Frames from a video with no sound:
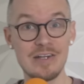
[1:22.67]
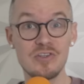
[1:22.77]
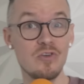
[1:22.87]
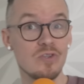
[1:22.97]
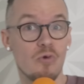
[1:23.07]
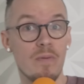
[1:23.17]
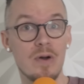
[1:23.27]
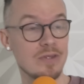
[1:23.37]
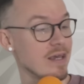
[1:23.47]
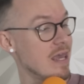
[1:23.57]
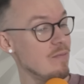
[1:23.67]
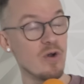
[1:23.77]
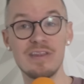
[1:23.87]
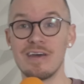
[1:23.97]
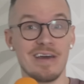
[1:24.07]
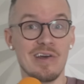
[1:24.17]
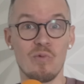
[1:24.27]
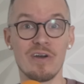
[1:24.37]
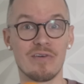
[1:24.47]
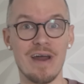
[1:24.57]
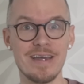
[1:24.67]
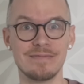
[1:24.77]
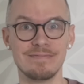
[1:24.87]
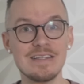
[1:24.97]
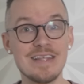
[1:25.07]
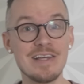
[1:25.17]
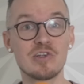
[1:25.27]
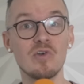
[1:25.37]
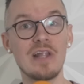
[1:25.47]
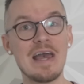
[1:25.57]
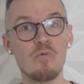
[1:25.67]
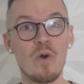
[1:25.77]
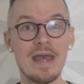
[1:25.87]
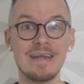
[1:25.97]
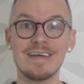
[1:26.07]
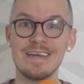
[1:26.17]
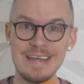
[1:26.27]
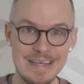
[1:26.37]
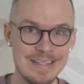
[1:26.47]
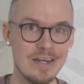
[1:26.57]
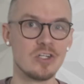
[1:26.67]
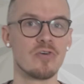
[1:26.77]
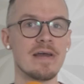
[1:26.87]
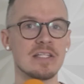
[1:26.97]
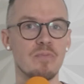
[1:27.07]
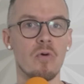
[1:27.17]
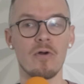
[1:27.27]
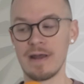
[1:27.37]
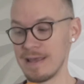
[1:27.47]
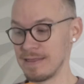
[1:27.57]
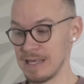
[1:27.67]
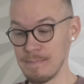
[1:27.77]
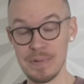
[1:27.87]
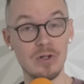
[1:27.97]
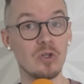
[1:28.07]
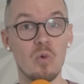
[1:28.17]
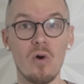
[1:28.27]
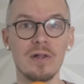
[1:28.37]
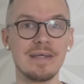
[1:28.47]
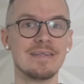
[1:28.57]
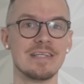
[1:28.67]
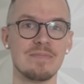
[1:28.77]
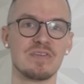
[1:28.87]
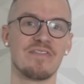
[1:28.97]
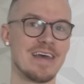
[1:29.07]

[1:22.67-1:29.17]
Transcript: I just used the remote that came with it, and it worked great. These things are lightweight, easy to transport, and the build quality seems